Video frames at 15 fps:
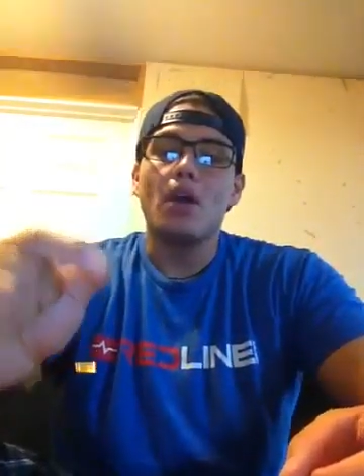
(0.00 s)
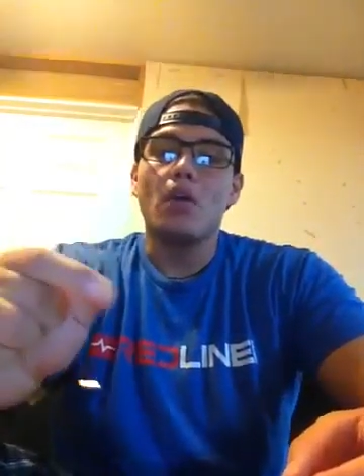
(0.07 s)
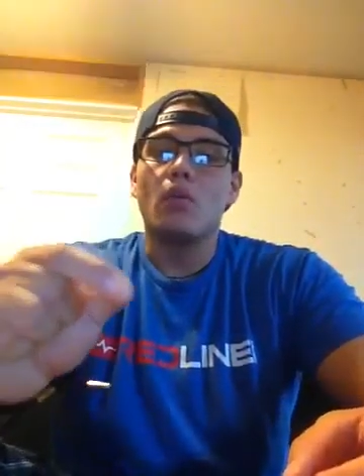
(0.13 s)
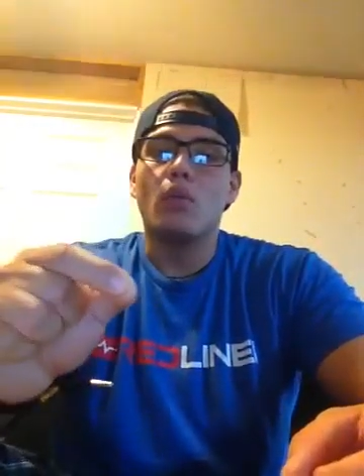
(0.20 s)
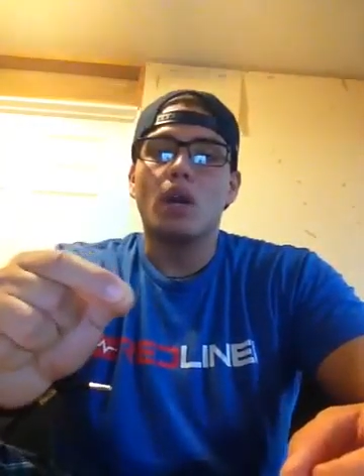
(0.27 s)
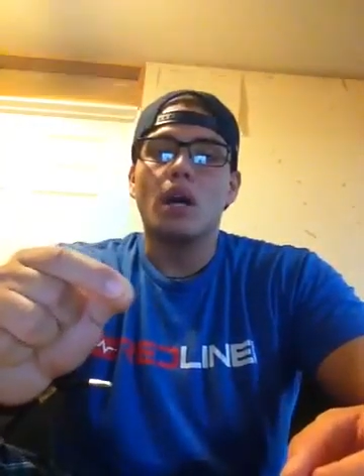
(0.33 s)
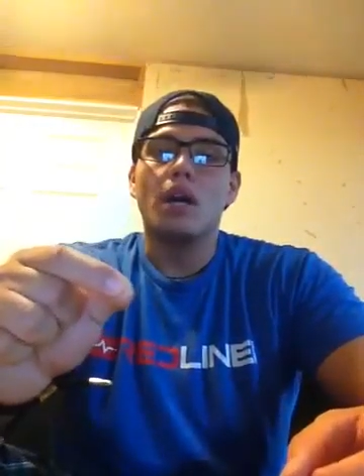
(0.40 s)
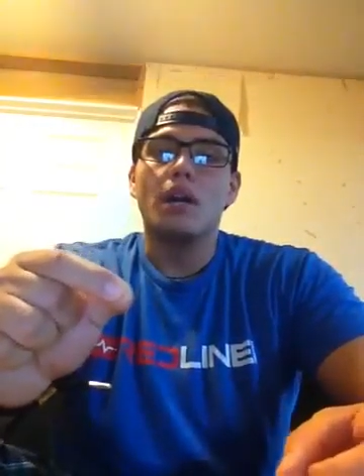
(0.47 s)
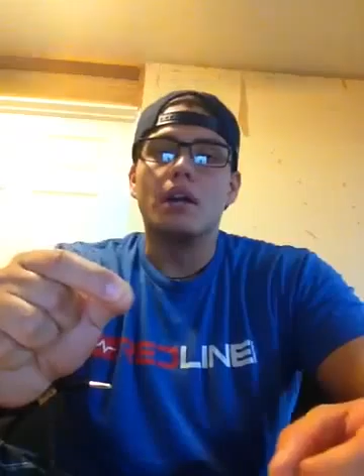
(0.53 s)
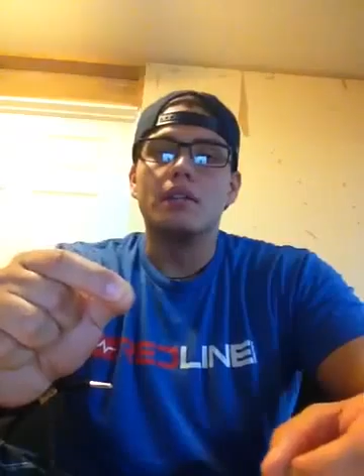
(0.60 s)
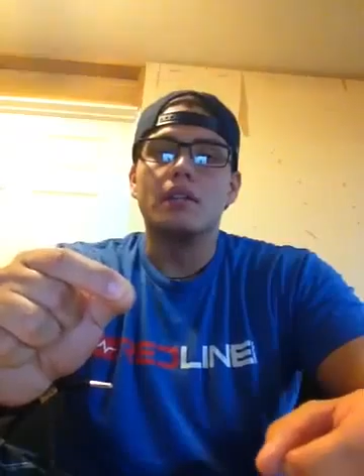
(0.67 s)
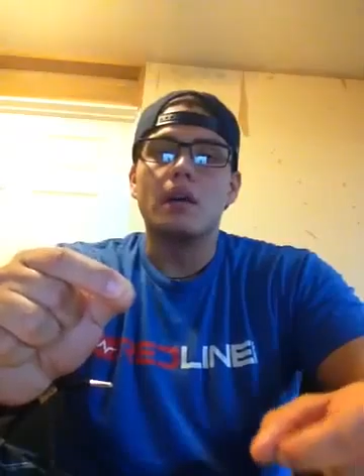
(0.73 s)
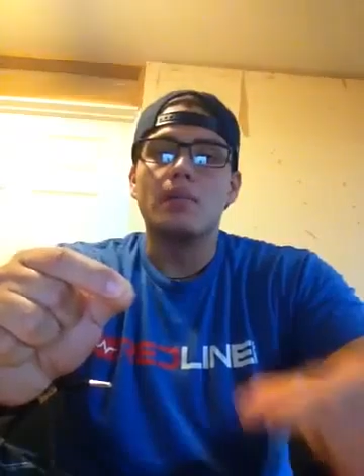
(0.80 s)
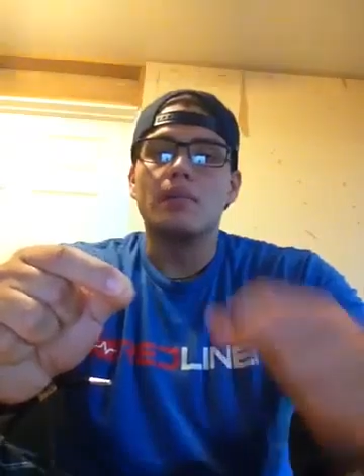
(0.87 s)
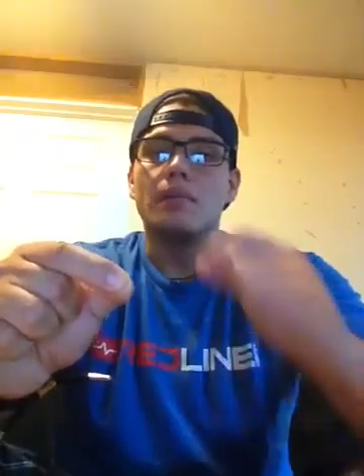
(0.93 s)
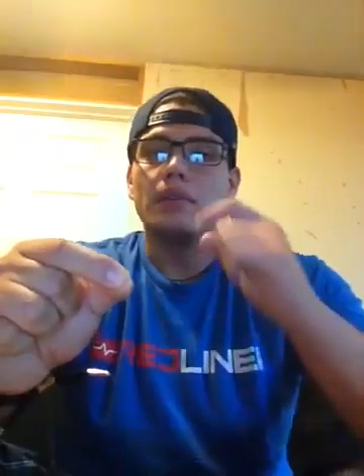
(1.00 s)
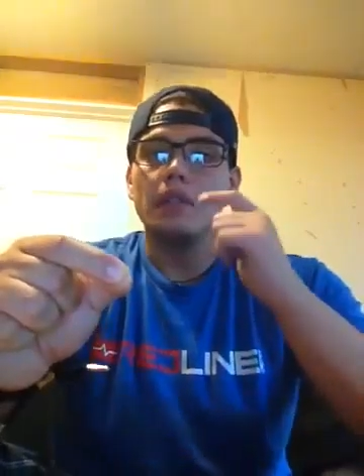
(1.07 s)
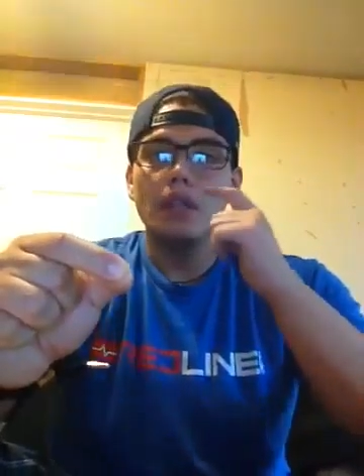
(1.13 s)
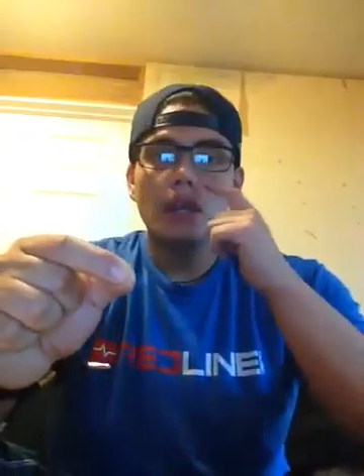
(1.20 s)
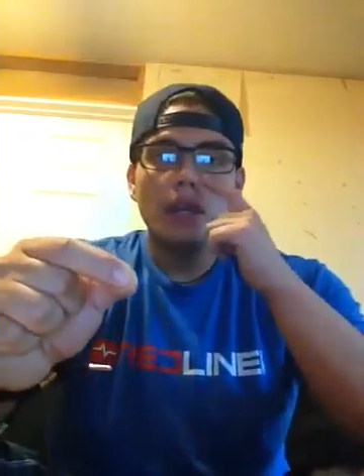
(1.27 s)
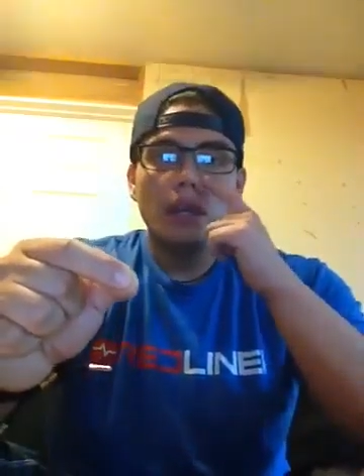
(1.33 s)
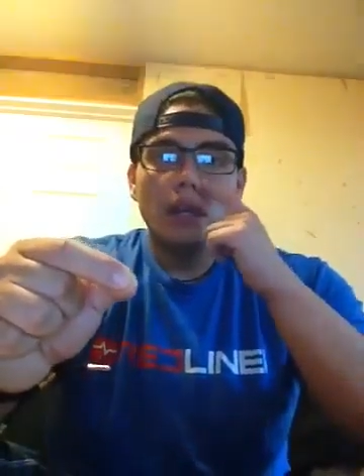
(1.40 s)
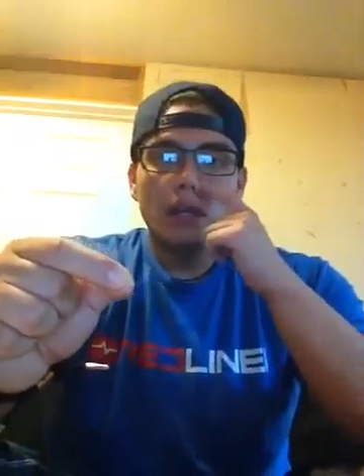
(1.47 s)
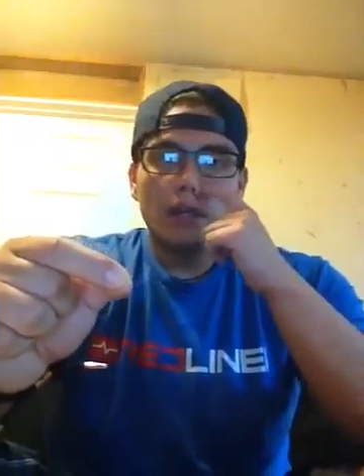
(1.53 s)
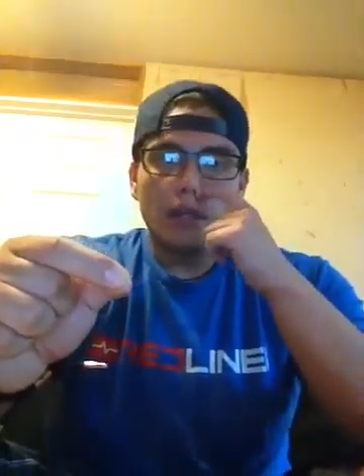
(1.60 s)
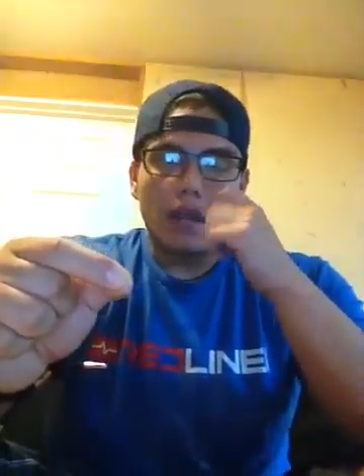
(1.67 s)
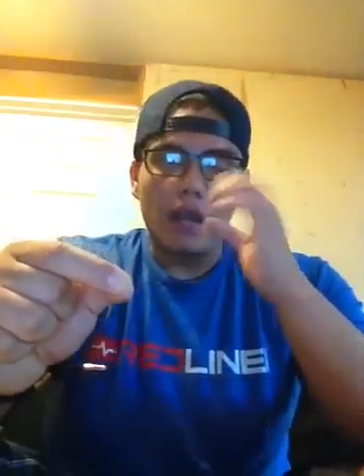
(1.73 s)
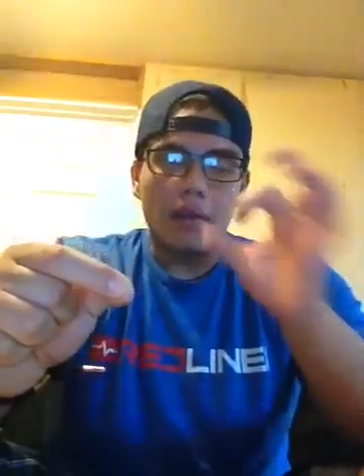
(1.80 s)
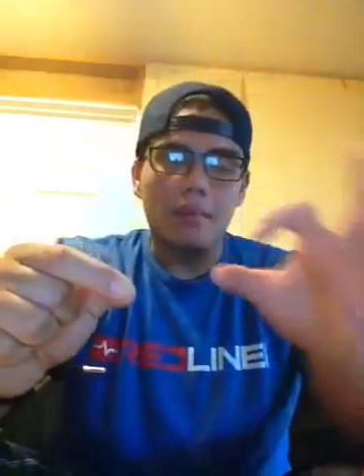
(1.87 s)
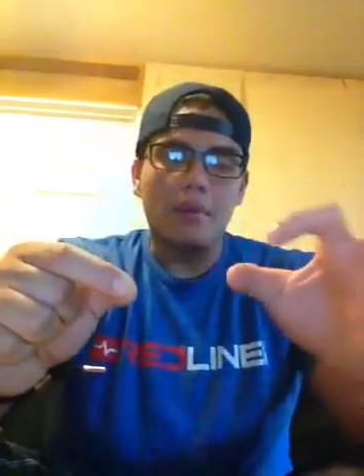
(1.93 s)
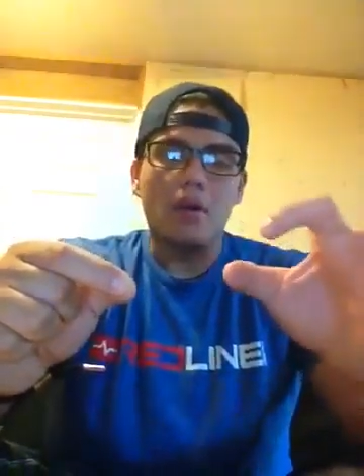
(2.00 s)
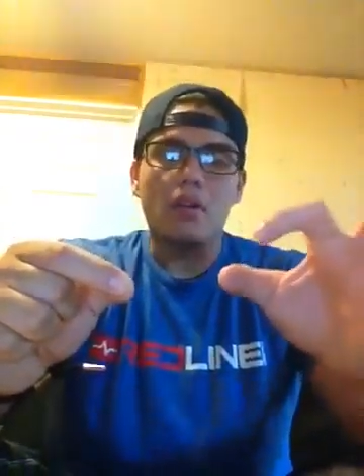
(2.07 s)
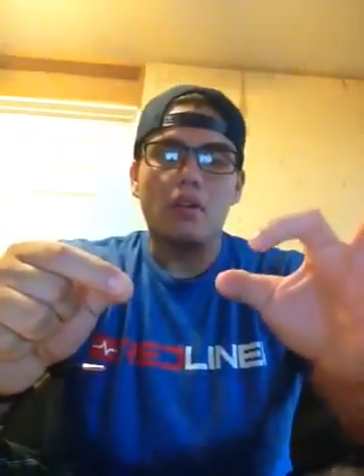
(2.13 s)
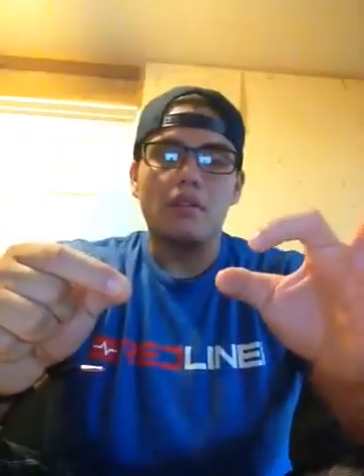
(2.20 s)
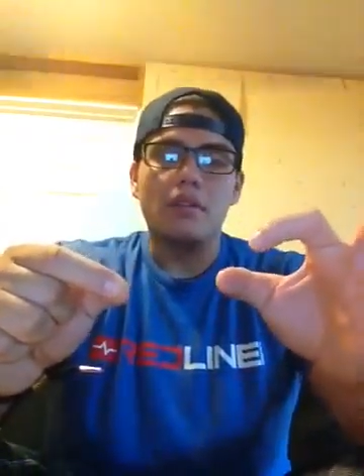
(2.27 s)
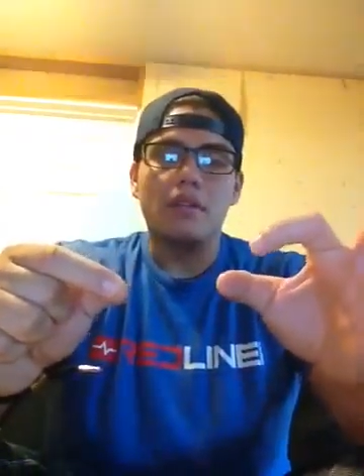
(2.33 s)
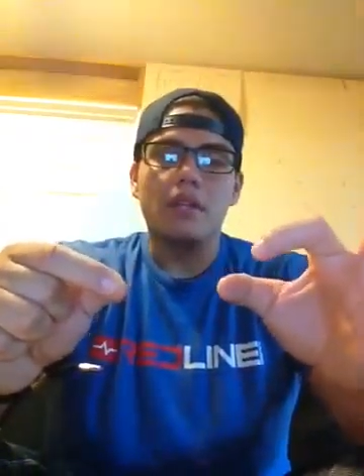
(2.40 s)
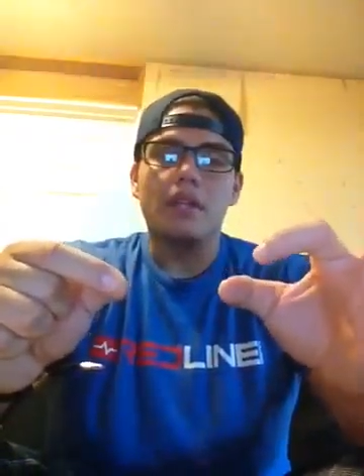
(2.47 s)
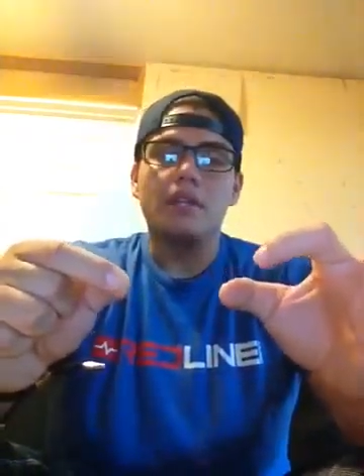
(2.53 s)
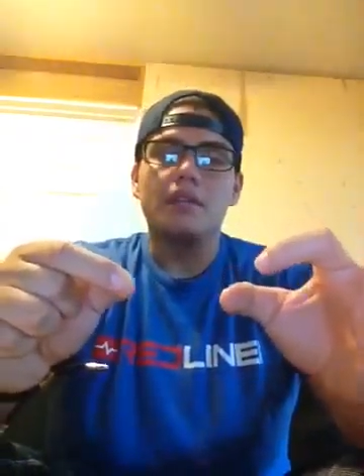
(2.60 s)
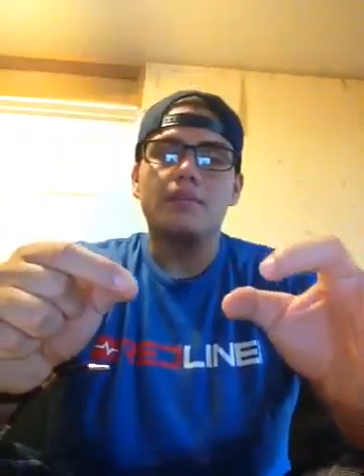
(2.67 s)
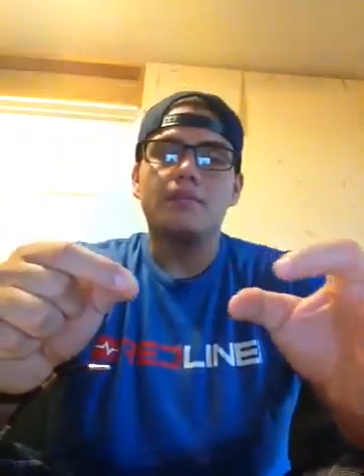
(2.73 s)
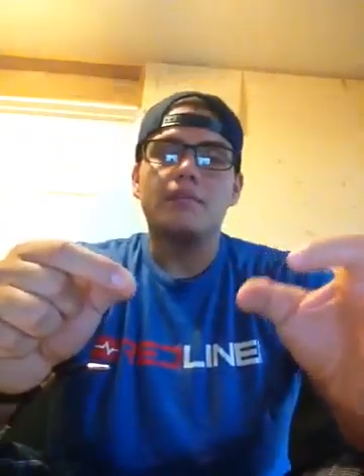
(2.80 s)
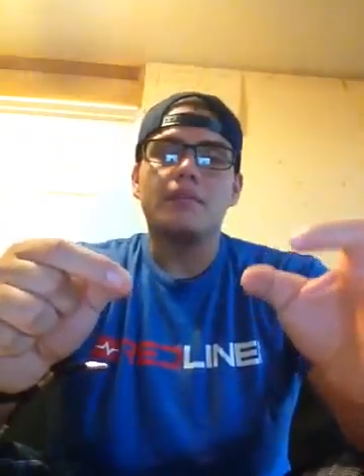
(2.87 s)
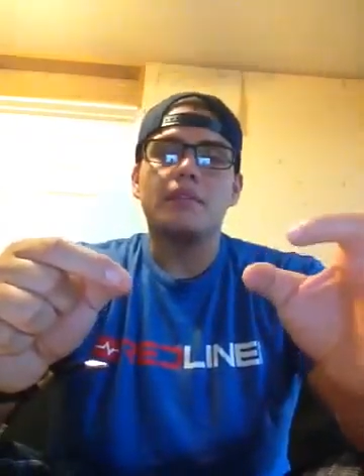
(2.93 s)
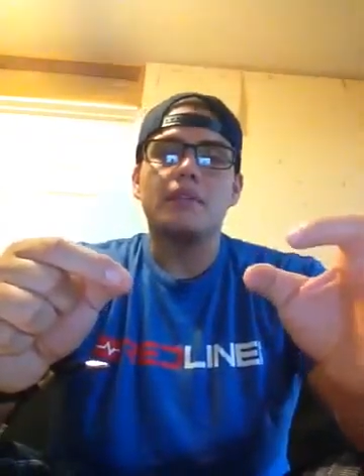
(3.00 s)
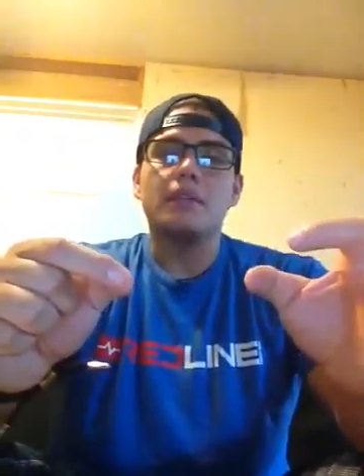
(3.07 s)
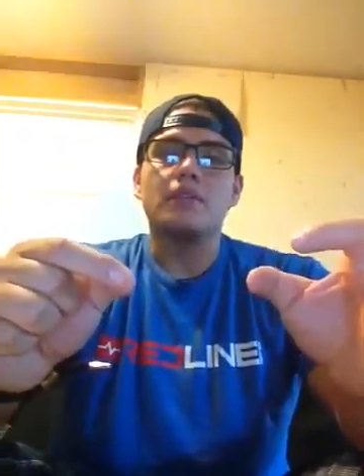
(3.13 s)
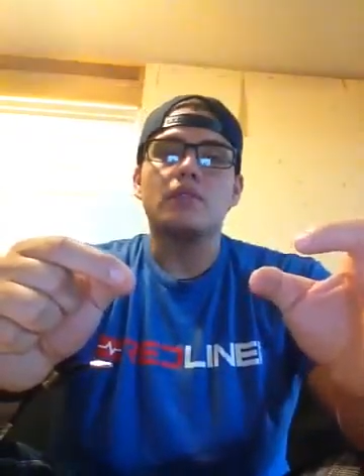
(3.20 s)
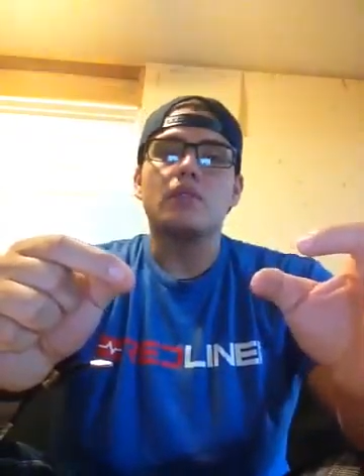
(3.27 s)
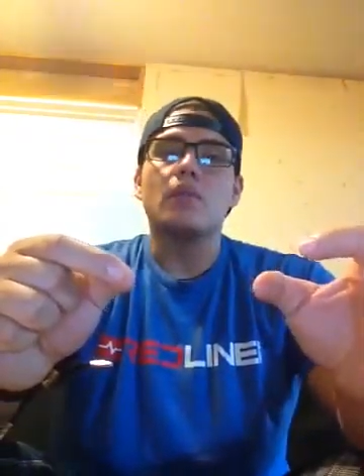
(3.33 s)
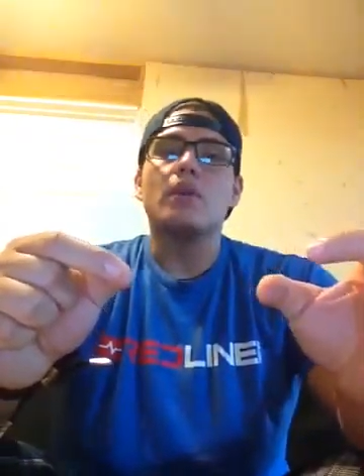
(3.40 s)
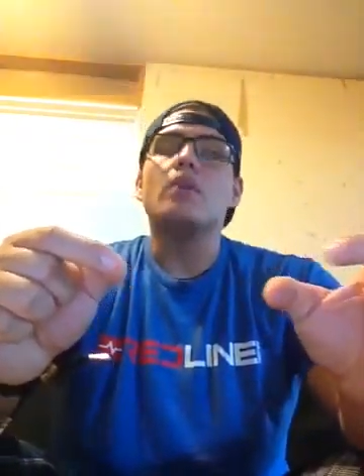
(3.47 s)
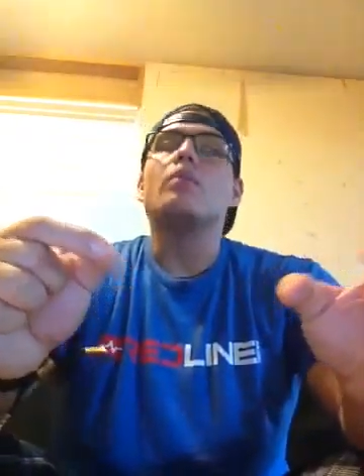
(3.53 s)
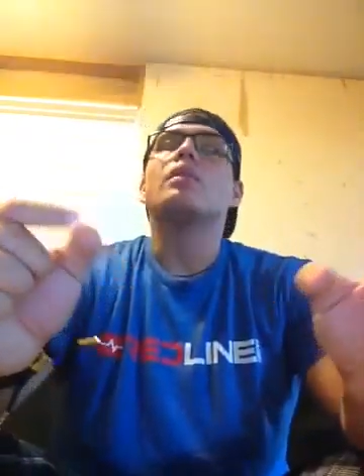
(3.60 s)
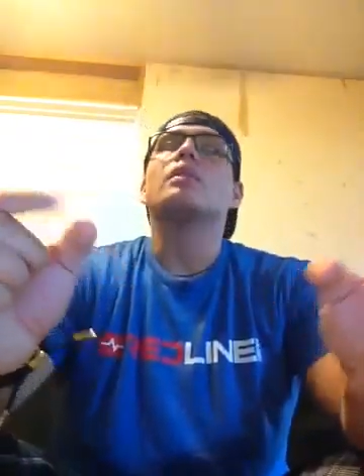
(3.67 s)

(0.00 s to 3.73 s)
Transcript: rod on top of it that had a ball on the end, and so the way it